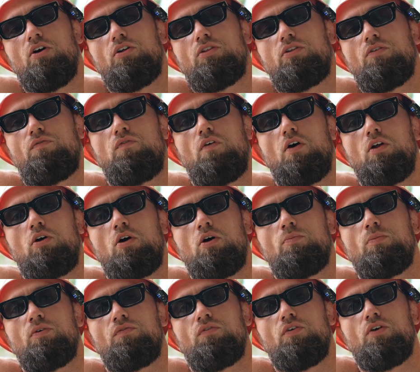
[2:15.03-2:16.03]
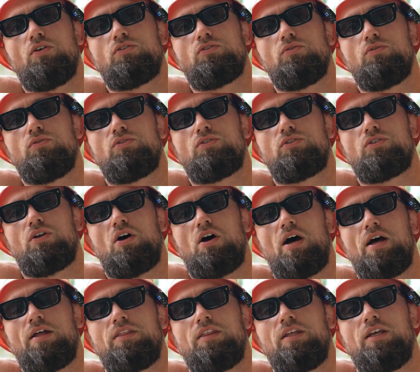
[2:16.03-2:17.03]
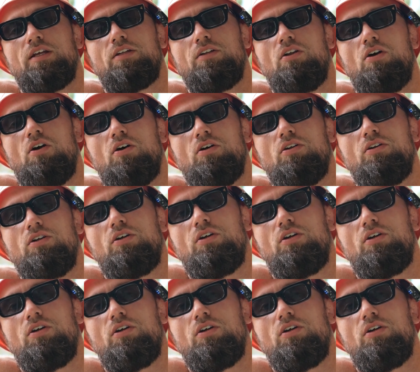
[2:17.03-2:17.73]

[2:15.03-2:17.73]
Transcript: the follow-up reversals? I think not.